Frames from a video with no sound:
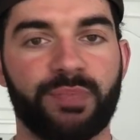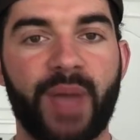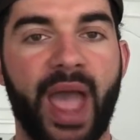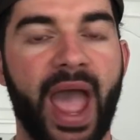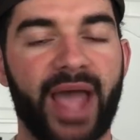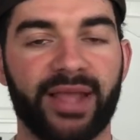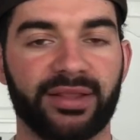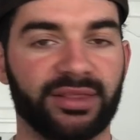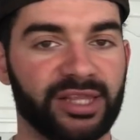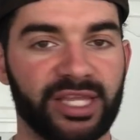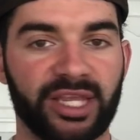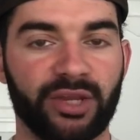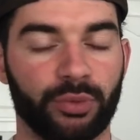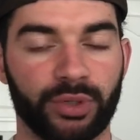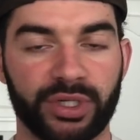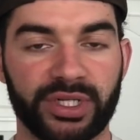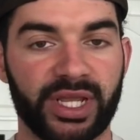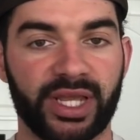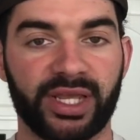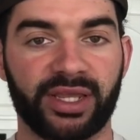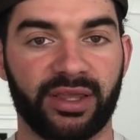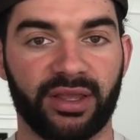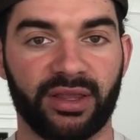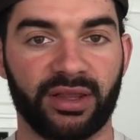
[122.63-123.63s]
patently
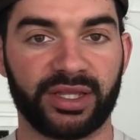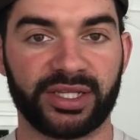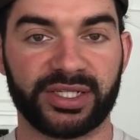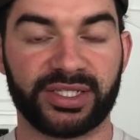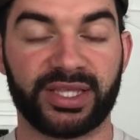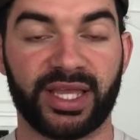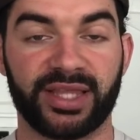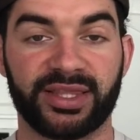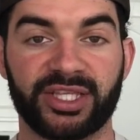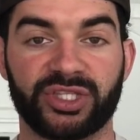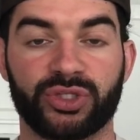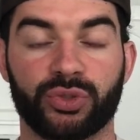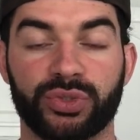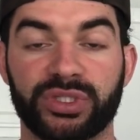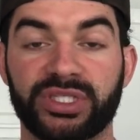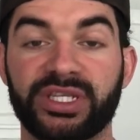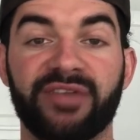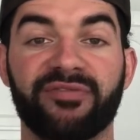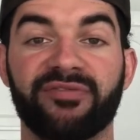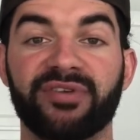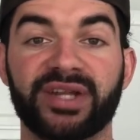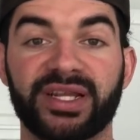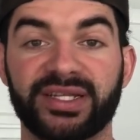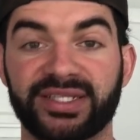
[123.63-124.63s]
ridiculous that this was
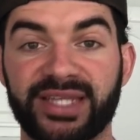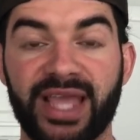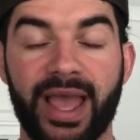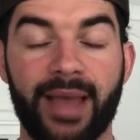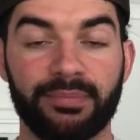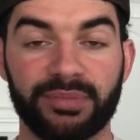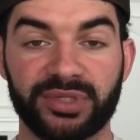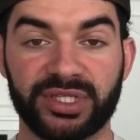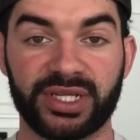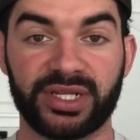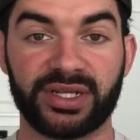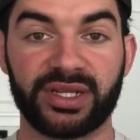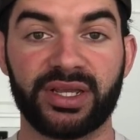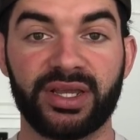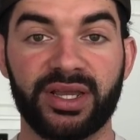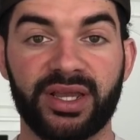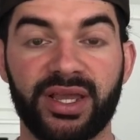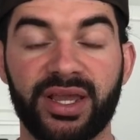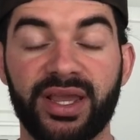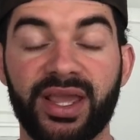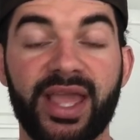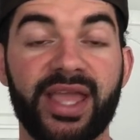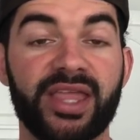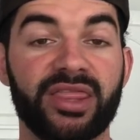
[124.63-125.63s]
even attempted
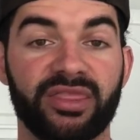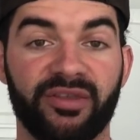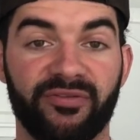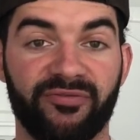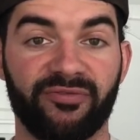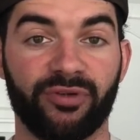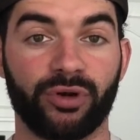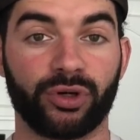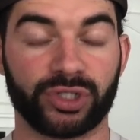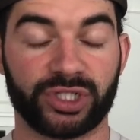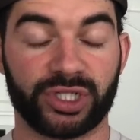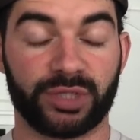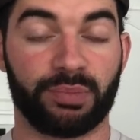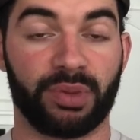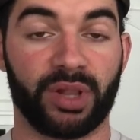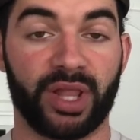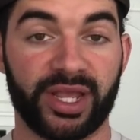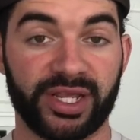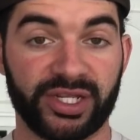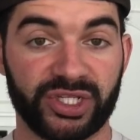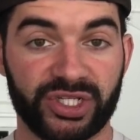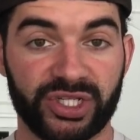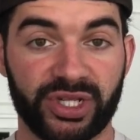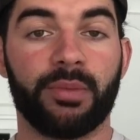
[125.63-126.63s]
in the first
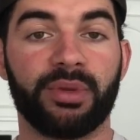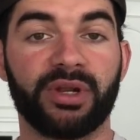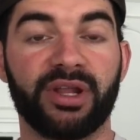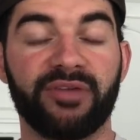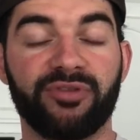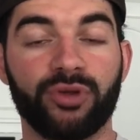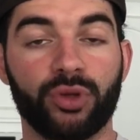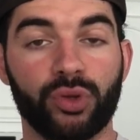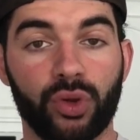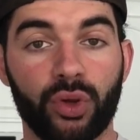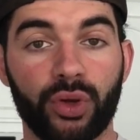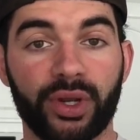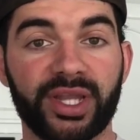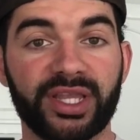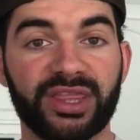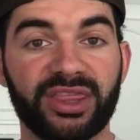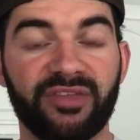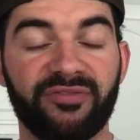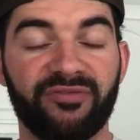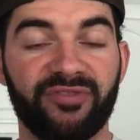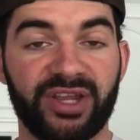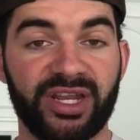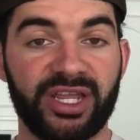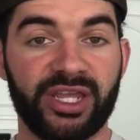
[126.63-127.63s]
place. But if you look at the
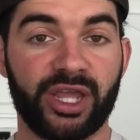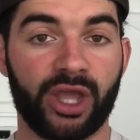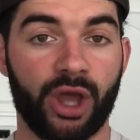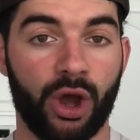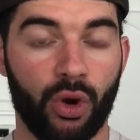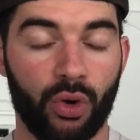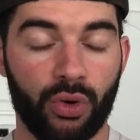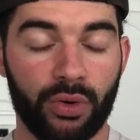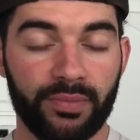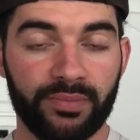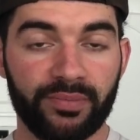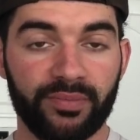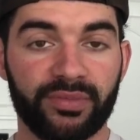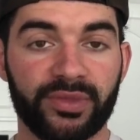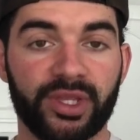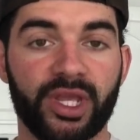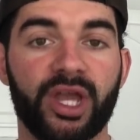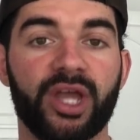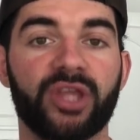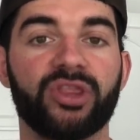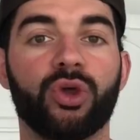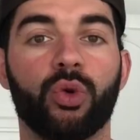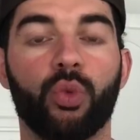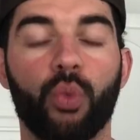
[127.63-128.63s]
video,
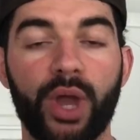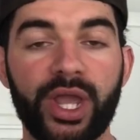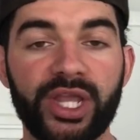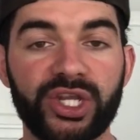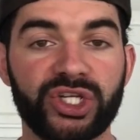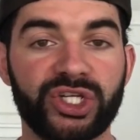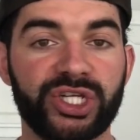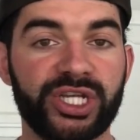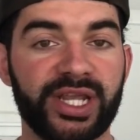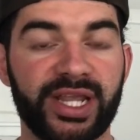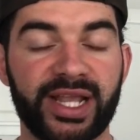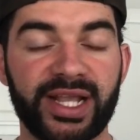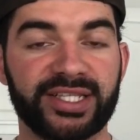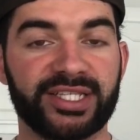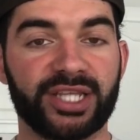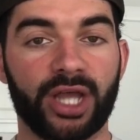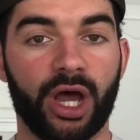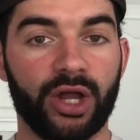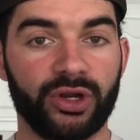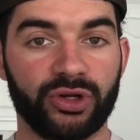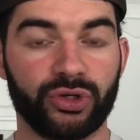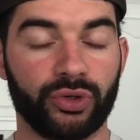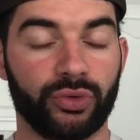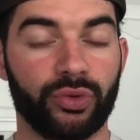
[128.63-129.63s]
the way she gets
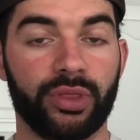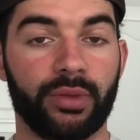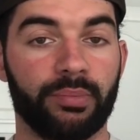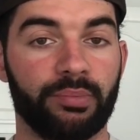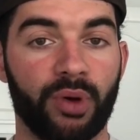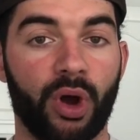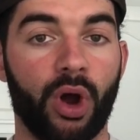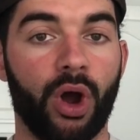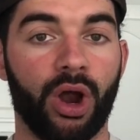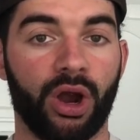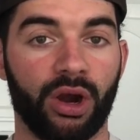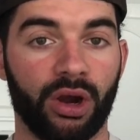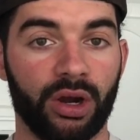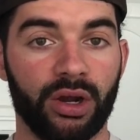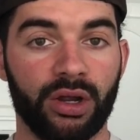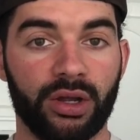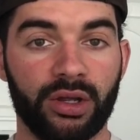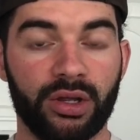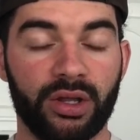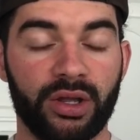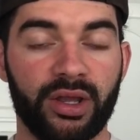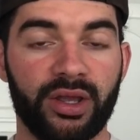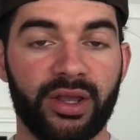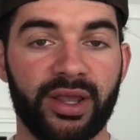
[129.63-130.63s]
under the bar,
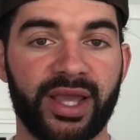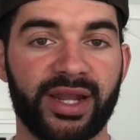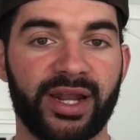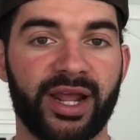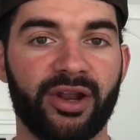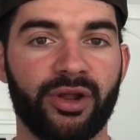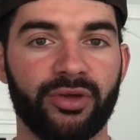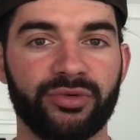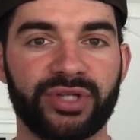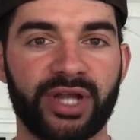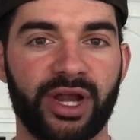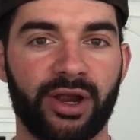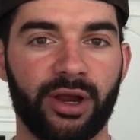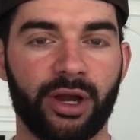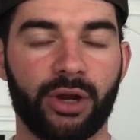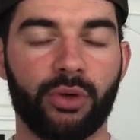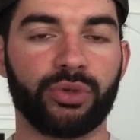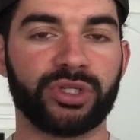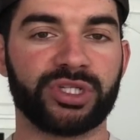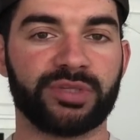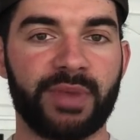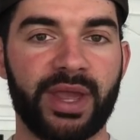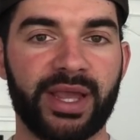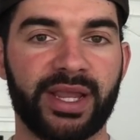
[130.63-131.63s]
and I know Derek
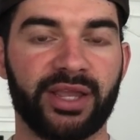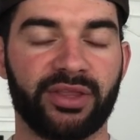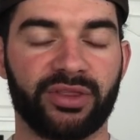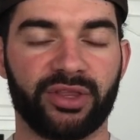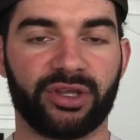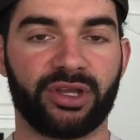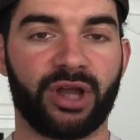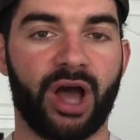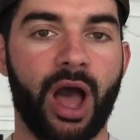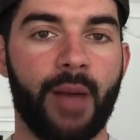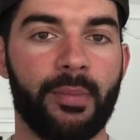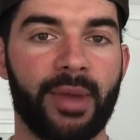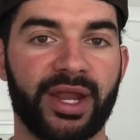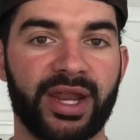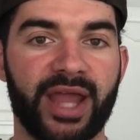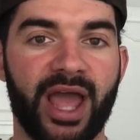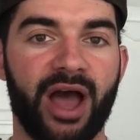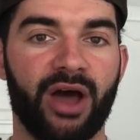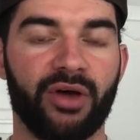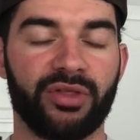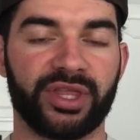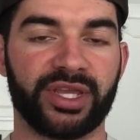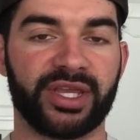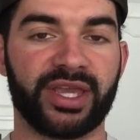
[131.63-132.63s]
was making the comment
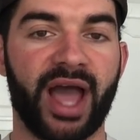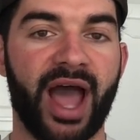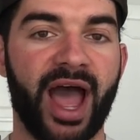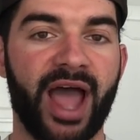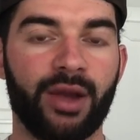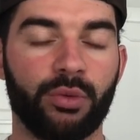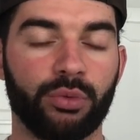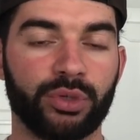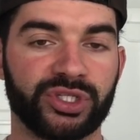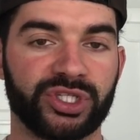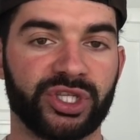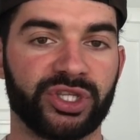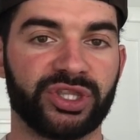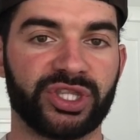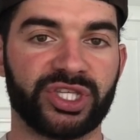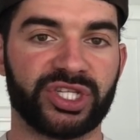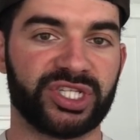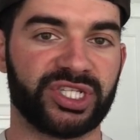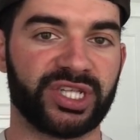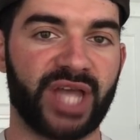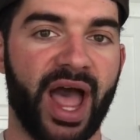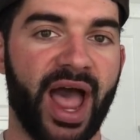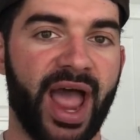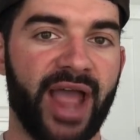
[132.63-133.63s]
how the guy was at the
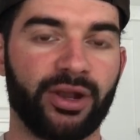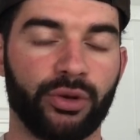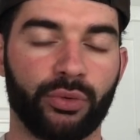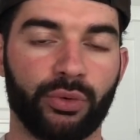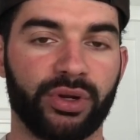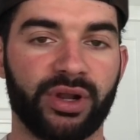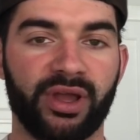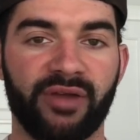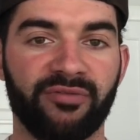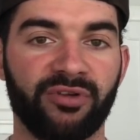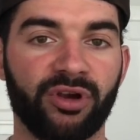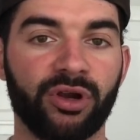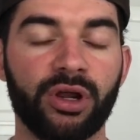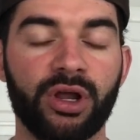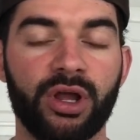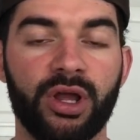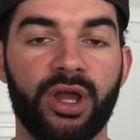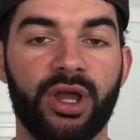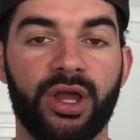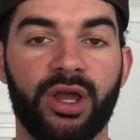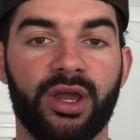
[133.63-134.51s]
side or whatever.